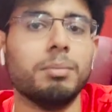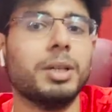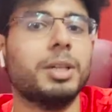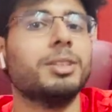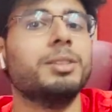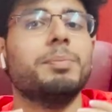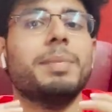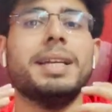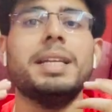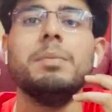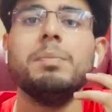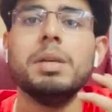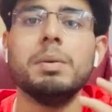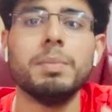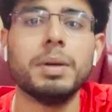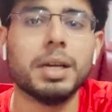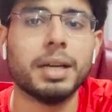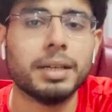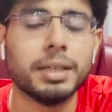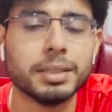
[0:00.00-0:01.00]
because many
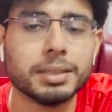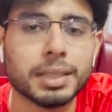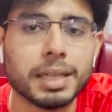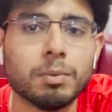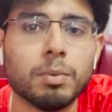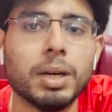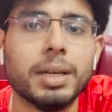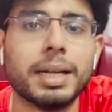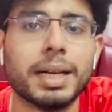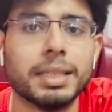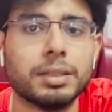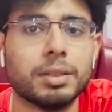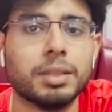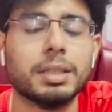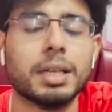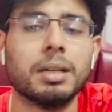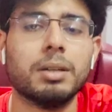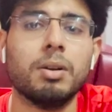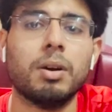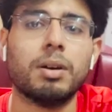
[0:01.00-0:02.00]
people understand what
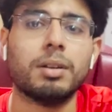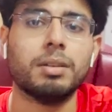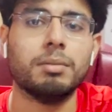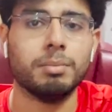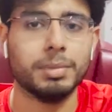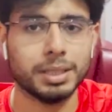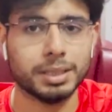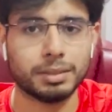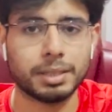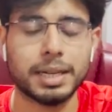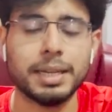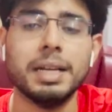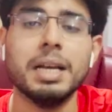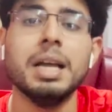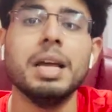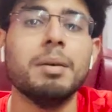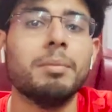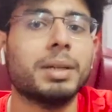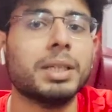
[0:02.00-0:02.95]
Dijkstra's algorithm is, right?